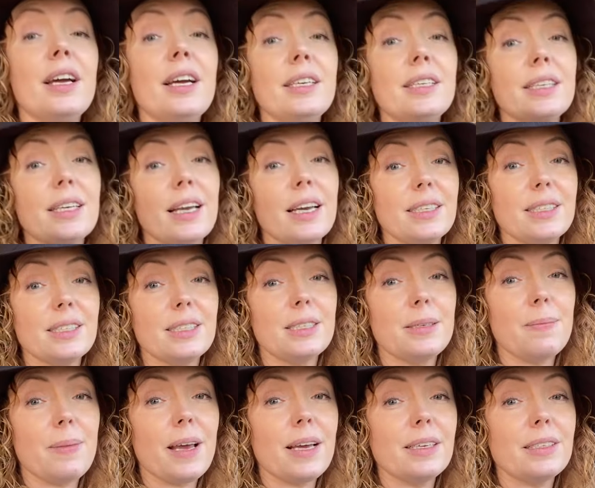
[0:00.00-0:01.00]
to get us
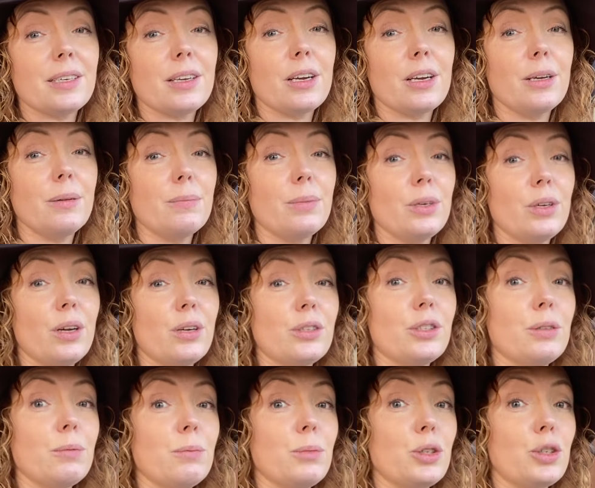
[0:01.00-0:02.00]
to bedtime, but not
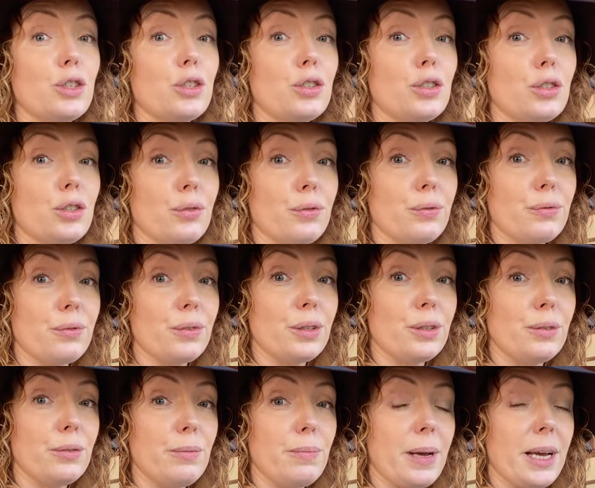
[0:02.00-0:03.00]
too much to
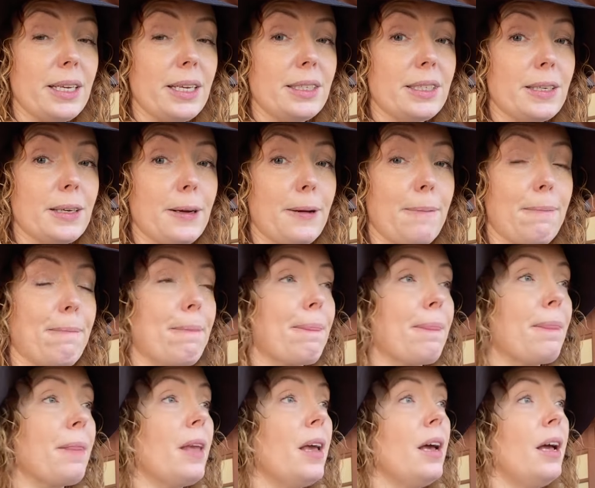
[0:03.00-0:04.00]
ruin bedtime.
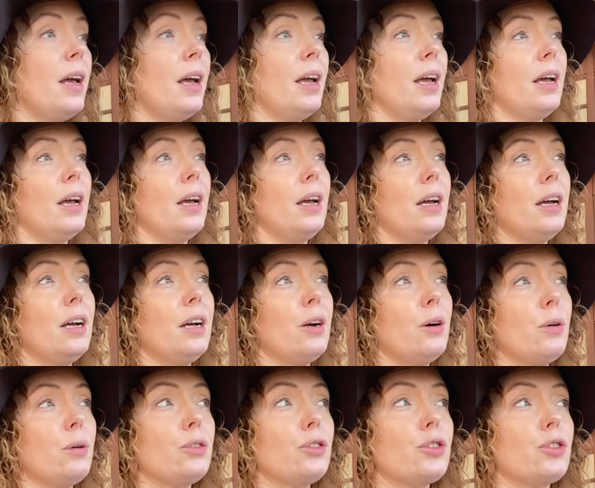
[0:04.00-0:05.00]

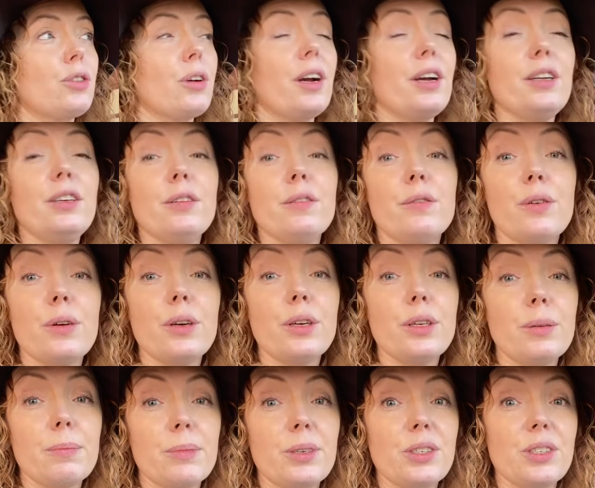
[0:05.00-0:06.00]
Try and
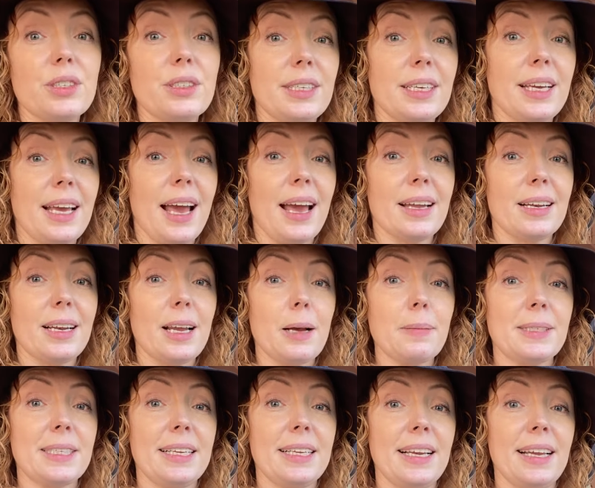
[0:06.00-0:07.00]
avoid emergency cat
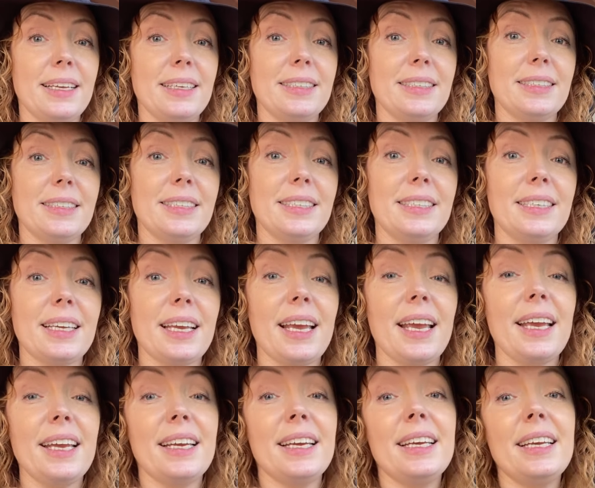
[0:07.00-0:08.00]
naps late in the
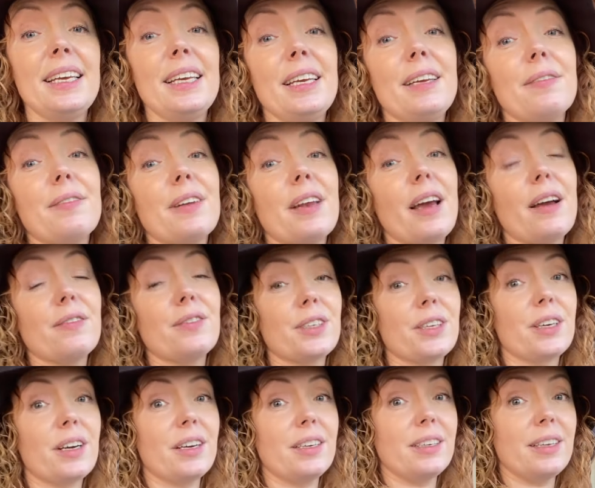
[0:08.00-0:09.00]
day, even
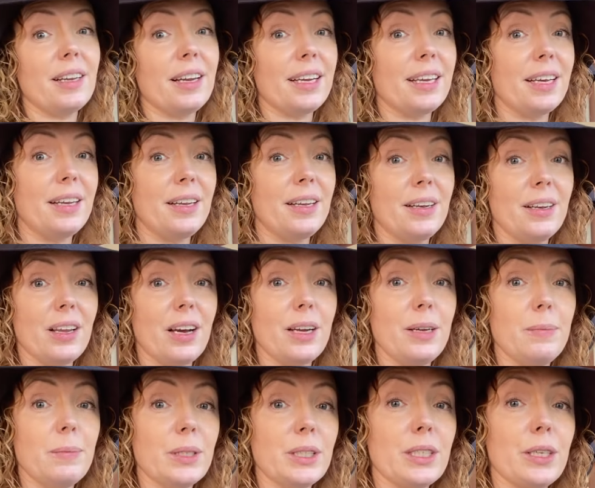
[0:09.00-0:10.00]
after kind of like
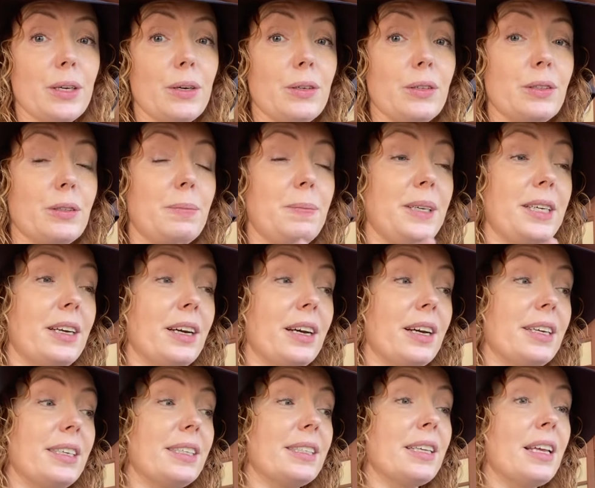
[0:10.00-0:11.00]
nine months old,
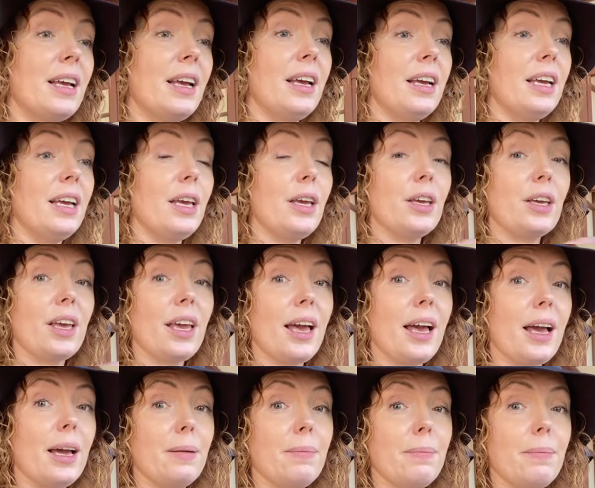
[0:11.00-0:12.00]
because it
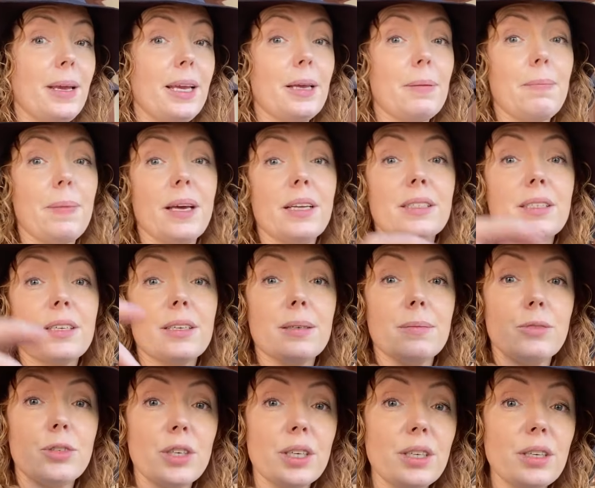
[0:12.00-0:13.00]
can make
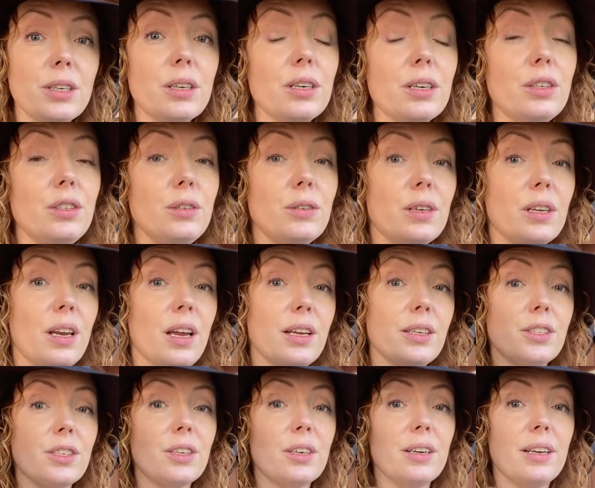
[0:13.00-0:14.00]
bedtime trickier and you can
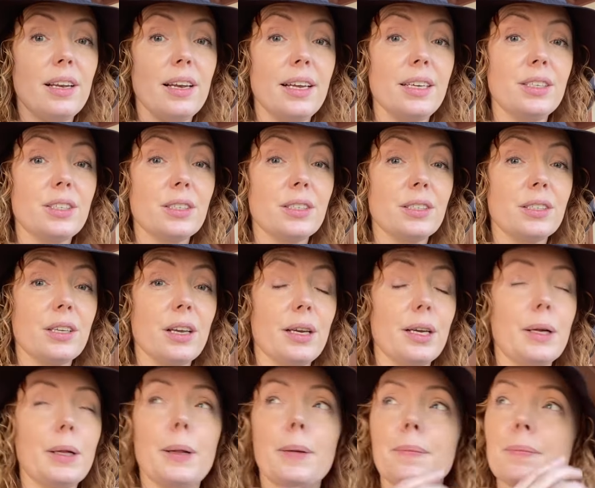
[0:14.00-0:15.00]
enter a later
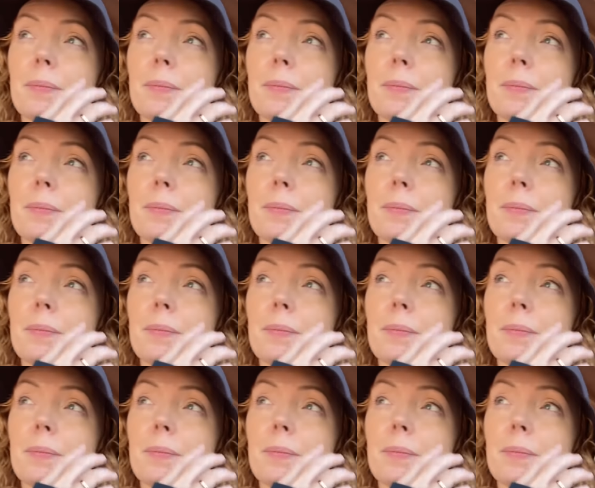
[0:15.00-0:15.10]
cycle.